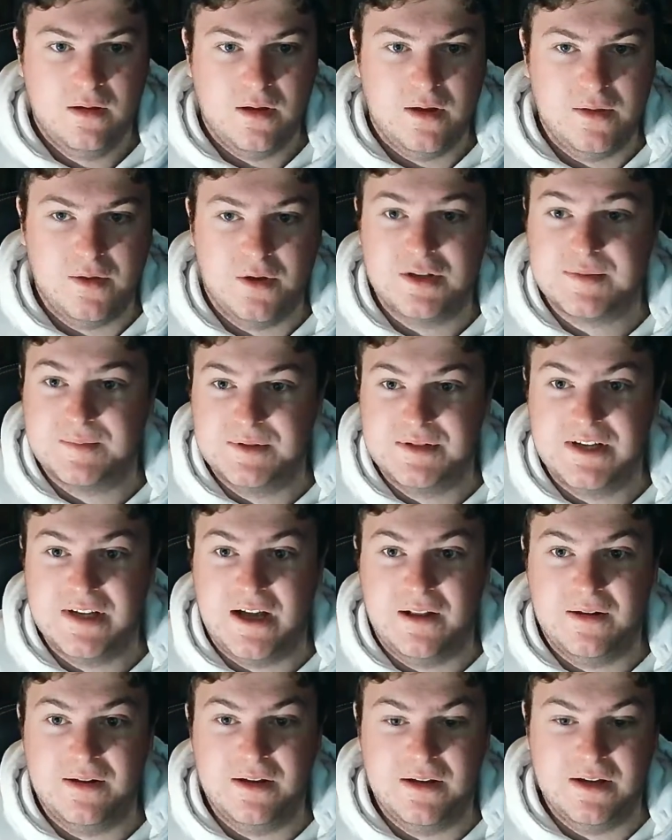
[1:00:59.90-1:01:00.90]

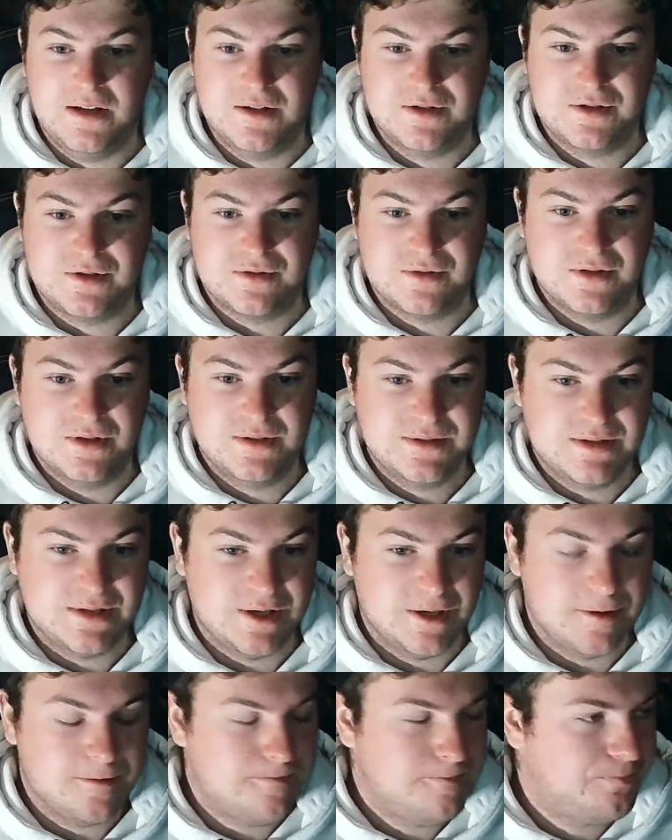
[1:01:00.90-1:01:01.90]
hospitality industry.
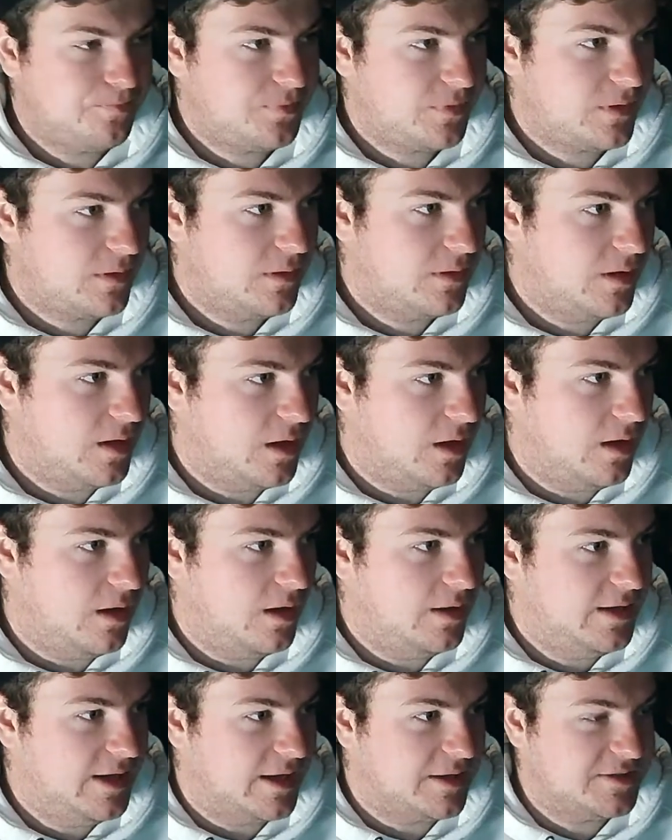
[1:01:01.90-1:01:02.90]
So
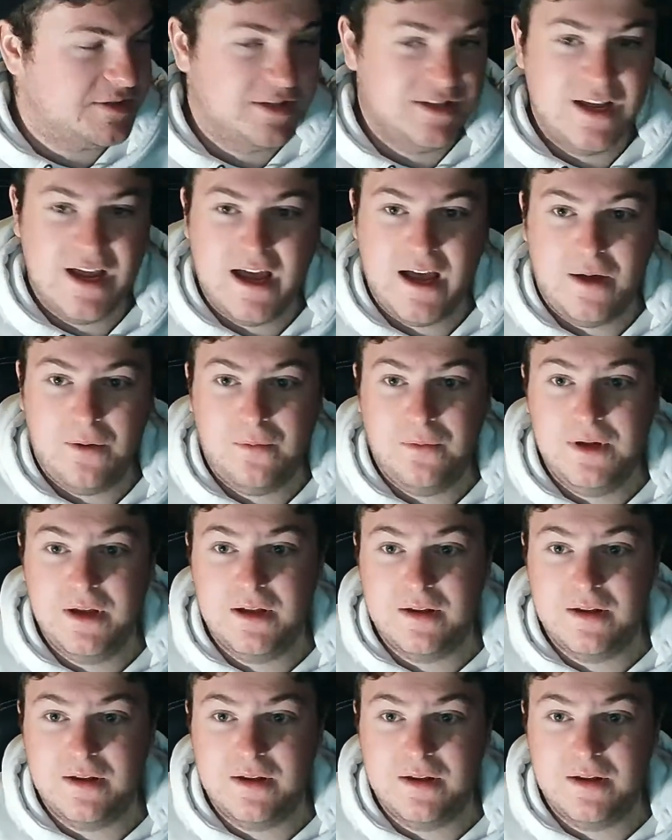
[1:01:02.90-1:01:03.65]
so now we are